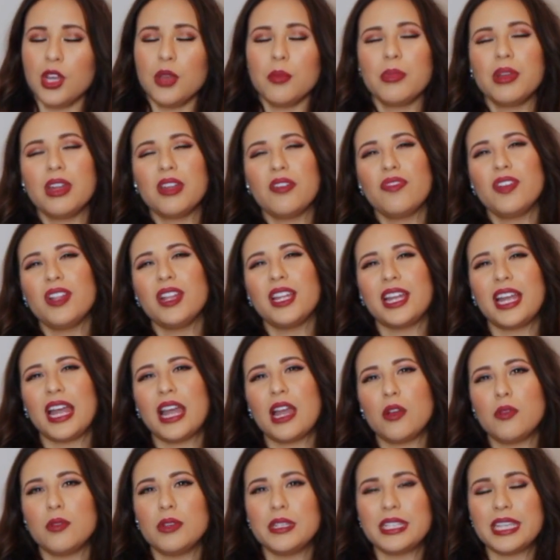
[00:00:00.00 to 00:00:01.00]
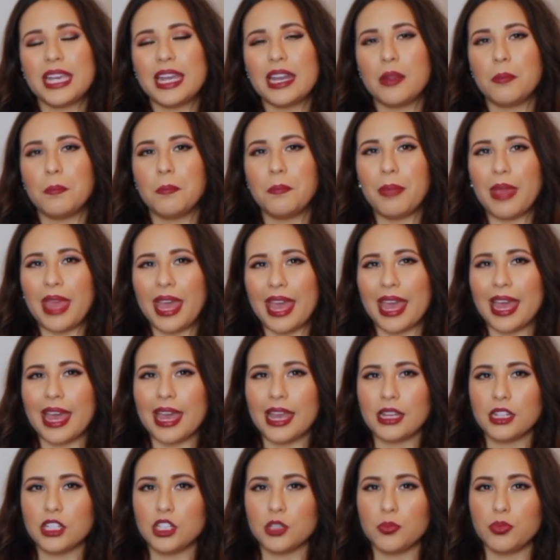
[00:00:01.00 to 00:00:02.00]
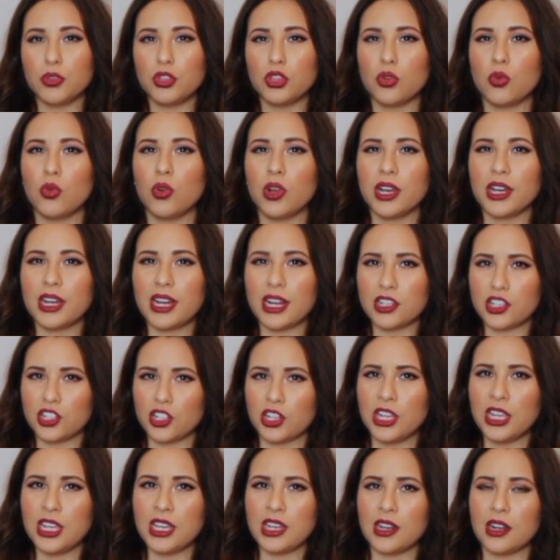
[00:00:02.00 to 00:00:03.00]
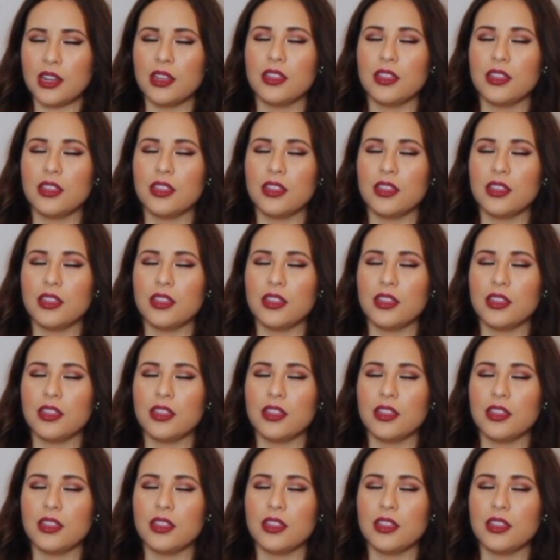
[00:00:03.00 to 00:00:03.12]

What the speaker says: But I felt I always had a bag to put the organizer in.